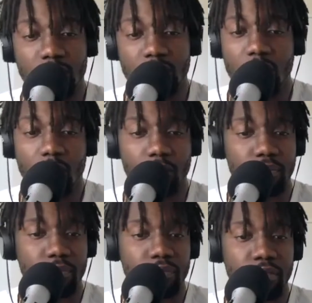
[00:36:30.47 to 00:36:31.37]
know,
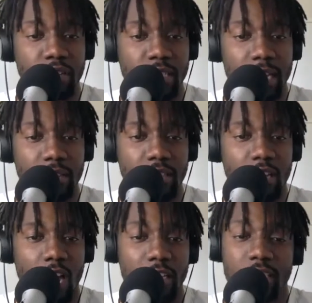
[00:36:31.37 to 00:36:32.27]
prayers out. To,
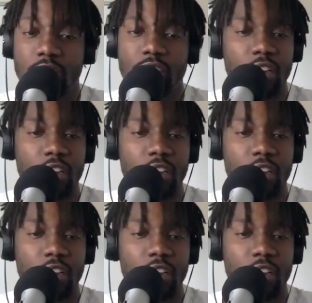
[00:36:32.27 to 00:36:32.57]
I just